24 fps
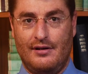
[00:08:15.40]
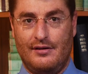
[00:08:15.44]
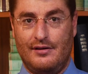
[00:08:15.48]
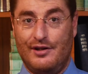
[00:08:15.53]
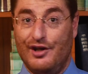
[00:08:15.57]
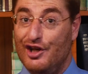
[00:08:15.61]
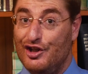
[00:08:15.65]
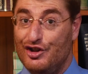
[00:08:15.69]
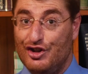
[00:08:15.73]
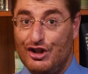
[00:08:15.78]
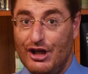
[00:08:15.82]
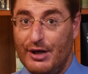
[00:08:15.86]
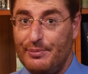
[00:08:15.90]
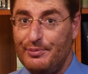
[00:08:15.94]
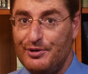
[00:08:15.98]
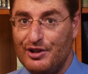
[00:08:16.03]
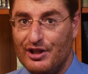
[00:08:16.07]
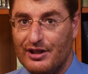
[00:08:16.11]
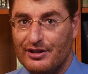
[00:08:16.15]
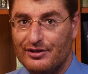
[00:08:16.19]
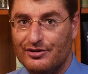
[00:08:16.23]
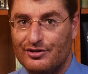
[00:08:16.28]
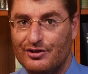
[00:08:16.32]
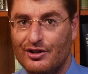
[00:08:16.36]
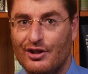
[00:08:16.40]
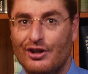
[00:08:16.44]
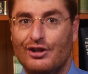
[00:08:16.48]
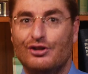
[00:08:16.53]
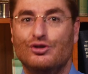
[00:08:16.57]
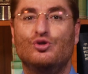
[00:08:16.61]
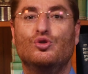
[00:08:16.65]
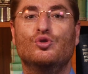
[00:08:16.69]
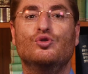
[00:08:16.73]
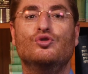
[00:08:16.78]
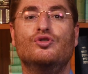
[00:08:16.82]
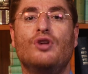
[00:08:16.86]
The Egyptians
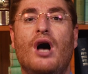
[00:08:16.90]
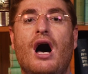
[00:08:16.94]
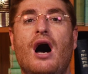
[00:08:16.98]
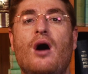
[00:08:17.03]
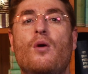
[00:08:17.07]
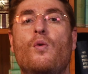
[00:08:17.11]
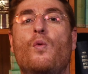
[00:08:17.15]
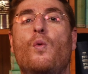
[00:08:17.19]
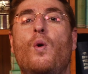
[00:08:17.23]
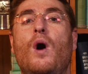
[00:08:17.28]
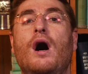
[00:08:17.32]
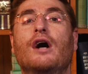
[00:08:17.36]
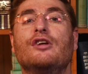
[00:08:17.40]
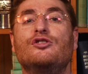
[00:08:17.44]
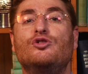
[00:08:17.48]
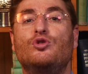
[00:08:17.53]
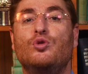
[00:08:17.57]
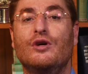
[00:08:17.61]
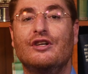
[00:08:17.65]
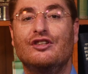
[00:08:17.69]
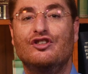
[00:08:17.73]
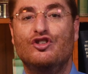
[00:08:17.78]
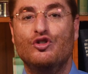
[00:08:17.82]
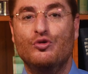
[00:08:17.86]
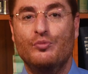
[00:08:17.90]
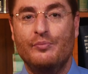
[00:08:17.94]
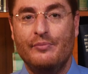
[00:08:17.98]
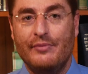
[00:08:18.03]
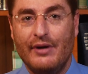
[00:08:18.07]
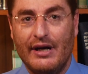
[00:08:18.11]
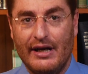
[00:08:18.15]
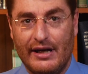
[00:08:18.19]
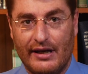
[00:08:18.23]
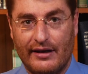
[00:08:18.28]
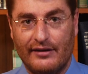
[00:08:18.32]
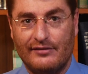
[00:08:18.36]
do not want to
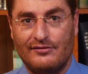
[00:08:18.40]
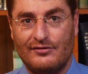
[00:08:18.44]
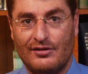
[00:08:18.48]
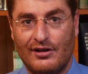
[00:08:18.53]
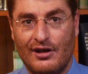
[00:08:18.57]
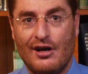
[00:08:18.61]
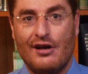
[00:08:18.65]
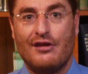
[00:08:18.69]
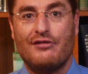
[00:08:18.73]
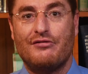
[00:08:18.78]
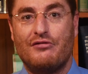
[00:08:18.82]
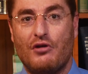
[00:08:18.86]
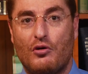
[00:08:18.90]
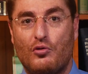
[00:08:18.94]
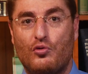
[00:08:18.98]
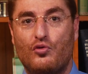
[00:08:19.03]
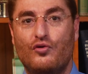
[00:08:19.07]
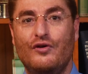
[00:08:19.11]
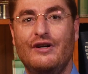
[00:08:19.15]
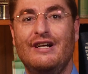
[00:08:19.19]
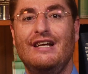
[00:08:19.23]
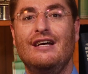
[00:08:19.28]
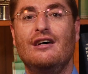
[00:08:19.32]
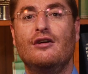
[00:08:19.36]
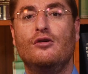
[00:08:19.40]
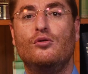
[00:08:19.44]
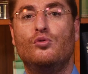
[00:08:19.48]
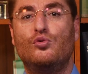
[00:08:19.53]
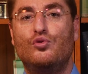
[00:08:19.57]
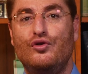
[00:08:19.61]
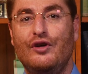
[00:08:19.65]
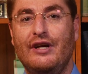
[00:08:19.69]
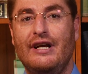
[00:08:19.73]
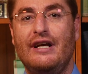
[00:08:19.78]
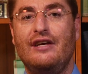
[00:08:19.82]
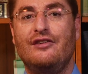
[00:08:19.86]
admit the real
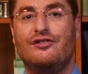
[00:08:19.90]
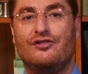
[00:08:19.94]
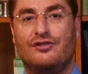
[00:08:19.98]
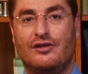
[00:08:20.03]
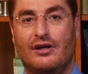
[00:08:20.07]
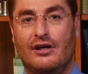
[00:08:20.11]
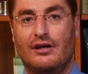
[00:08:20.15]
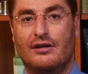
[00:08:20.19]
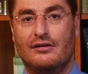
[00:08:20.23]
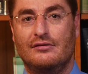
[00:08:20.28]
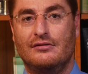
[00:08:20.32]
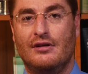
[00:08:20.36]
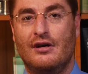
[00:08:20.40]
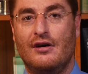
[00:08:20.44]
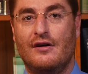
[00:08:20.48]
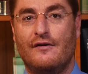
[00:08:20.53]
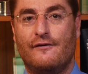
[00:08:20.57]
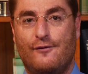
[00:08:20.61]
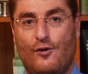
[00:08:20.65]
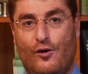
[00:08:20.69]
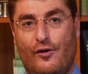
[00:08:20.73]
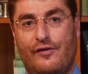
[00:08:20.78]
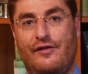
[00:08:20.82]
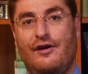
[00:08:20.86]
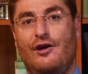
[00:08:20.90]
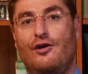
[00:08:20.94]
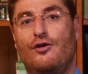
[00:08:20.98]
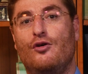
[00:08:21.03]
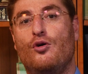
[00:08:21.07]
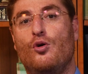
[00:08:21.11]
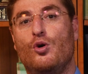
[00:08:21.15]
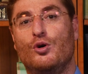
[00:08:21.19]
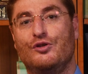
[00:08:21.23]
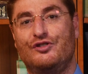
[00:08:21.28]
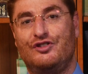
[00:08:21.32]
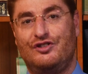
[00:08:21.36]
reason for their
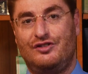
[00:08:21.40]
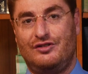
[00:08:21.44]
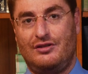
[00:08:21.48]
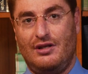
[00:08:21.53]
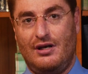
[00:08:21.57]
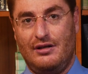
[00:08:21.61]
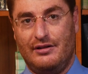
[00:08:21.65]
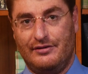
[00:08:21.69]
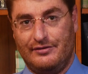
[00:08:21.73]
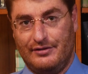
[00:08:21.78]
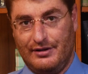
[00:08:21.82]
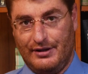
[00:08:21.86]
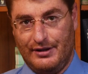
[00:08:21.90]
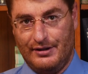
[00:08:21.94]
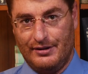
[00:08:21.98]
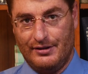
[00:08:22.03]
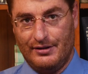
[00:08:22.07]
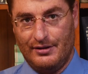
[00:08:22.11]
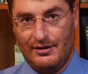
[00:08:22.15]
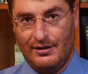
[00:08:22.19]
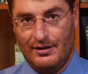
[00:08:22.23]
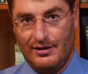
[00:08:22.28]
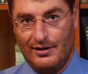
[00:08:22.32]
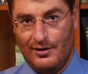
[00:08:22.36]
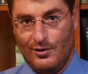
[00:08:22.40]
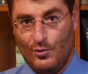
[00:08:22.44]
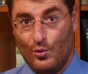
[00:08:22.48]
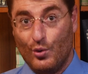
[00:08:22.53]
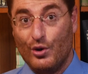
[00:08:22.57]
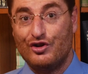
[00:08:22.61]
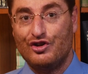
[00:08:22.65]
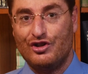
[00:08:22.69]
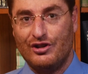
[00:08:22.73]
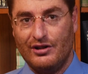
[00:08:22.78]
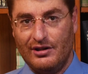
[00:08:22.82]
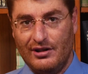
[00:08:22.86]
hostility,
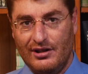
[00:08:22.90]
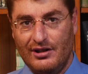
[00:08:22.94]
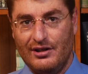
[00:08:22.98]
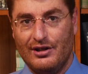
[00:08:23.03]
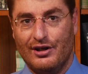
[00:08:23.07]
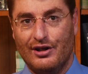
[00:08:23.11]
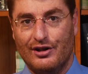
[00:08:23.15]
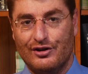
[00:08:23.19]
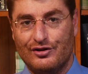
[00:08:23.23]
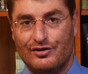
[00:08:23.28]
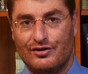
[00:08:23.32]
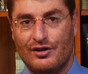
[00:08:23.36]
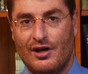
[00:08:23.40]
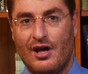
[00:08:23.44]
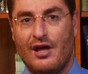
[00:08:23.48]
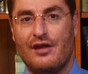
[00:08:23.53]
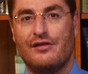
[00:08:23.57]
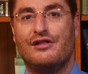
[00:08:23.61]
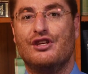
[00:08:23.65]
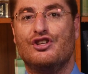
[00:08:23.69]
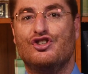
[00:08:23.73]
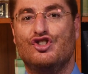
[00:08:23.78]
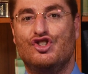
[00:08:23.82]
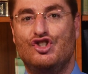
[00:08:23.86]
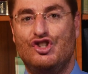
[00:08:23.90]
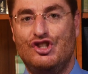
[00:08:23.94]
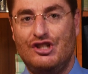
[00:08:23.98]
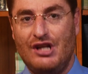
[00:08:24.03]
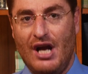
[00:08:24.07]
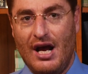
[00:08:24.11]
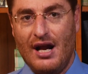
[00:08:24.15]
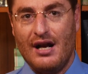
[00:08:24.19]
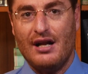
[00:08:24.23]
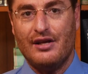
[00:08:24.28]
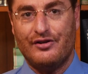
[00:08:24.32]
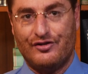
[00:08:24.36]
which is the
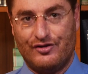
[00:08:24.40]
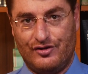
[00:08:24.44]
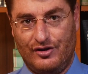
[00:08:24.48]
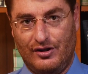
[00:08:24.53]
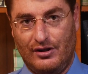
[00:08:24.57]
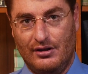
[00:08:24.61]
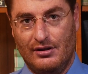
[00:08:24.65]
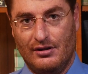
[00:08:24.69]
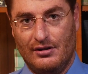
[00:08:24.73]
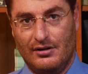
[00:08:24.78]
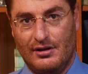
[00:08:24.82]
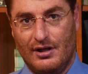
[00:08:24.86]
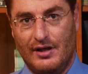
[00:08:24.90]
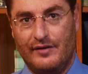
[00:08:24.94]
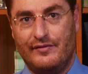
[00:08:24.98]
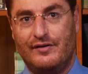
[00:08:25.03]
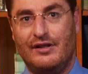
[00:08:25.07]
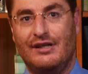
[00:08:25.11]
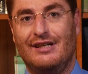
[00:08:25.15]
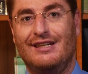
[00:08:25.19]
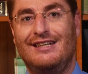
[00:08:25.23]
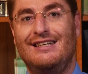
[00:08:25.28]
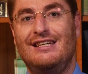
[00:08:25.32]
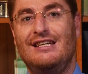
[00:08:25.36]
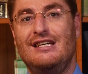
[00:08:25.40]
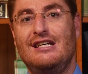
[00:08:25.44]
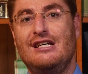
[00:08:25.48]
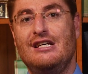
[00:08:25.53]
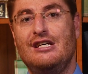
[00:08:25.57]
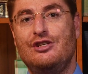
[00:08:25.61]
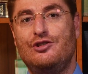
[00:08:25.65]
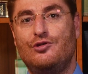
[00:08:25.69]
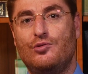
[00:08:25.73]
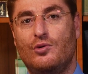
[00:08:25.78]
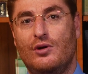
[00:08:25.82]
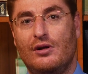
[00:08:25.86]
jealousy of the
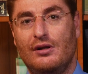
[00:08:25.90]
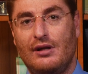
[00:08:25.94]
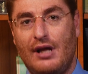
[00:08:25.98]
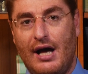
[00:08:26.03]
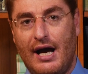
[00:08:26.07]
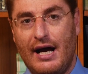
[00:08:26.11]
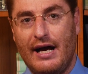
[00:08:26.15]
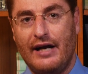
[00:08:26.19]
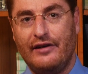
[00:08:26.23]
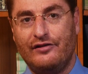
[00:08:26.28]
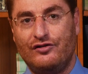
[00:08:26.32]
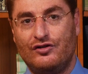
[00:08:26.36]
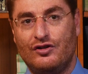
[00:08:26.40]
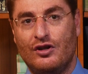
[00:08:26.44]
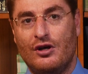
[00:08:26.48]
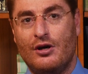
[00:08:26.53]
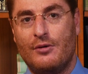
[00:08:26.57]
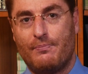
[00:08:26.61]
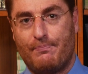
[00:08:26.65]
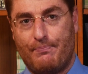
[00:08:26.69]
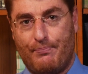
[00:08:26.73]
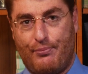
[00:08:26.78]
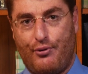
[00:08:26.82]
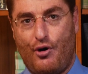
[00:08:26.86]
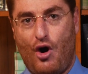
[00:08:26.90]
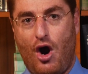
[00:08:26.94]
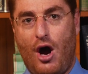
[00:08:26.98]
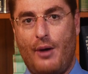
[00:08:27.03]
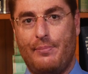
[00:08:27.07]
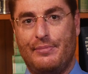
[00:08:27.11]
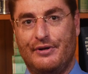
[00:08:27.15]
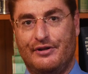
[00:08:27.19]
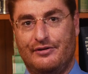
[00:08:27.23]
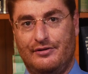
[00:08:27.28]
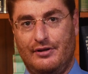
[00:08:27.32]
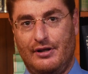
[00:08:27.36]
Israelites'
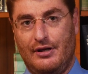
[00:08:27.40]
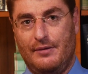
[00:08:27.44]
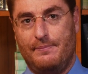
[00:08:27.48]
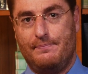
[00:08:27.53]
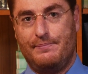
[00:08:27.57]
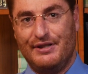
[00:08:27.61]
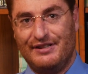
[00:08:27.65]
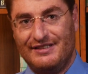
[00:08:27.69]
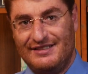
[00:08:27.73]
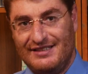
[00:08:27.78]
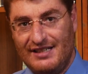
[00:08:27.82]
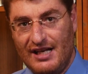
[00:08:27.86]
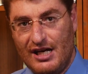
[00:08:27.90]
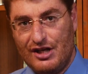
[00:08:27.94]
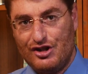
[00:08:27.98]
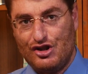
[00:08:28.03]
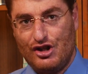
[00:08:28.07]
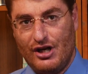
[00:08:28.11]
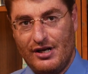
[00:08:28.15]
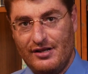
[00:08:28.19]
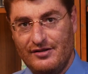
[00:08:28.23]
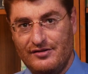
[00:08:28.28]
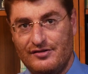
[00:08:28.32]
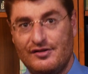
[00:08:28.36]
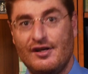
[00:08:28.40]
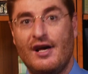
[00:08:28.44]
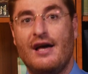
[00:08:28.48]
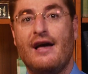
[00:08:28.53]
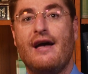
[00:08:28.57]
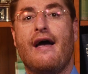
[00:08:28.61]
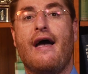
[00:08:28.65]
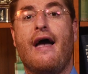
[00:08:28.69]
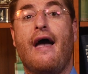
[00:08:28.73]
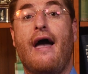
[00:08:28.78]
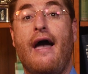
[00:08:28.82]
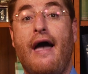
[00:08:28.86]
property, possessions,
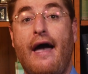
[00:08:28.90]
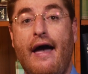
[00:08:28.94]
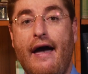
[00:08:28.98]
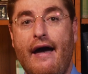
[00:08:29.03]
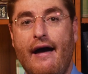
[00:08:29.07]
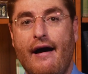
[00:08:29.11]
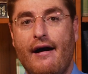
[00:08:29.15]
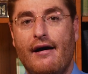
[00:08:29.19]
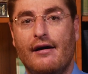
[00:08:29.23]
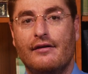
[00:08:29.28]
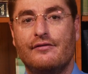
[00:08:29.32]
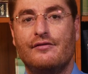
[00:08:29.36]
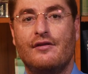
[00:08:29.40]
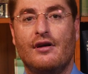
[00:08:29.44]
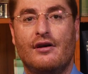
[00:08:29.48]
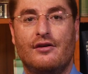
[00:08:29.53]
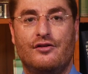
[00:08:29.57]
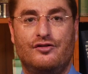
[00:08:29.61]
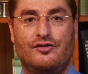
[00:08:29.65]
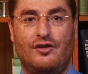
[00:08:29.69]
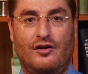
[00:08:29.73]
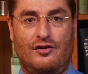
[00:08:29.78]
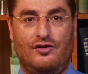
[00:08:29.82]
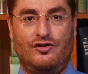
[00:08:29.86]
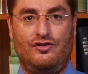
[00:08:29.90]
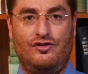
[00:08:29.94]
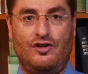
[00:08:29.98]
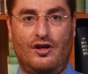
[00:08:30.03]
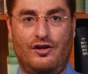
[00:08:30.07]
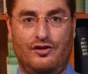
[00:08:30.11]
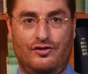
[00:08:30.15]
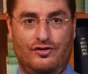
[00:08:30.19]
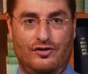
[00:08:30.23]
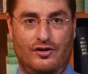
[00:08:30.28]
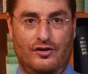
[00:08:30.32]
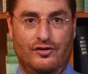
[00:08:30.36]
and
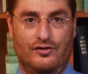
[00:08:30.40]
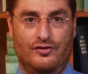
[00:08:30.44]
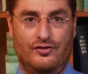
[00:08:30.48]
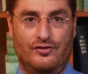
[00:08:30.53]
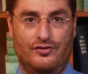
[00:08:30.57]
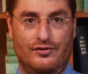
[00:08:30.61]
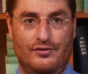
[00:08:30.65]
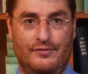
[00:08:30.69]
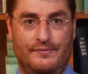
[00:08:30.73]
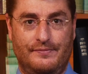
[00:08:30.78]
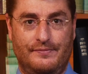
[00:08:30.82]
successes.